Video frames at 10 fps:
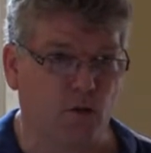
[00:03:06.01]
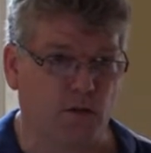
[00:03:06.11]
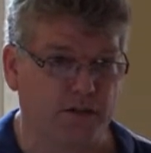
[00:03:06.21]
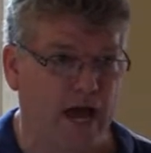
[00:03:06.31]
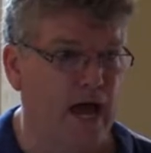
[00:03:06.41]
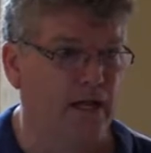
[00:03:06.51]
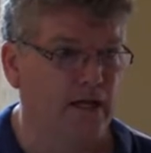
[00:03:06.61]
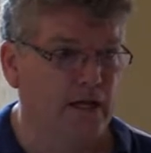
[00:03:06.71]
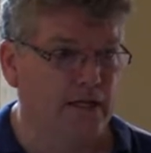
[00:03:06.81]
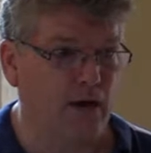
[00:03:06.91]
well, that
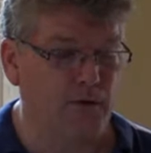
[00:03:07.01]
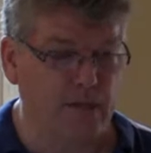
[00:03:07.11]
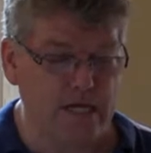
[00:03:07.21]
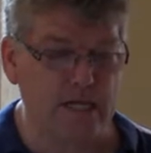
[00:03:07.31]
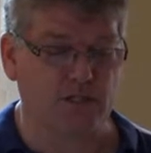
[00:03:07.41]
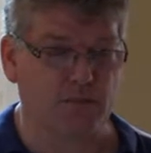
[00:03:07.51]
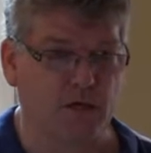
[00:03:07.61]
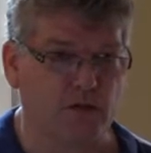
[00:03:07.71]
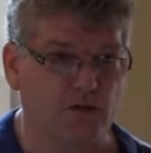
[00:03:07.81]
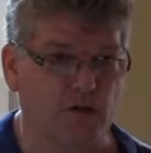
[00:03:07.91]
that would be easy
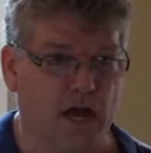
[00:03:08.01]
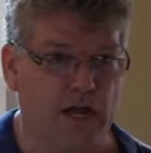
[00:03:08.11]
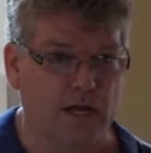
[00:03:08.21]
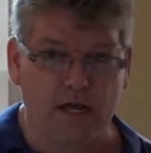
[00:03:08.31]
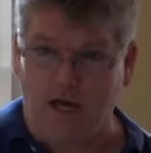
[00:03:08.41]
because you got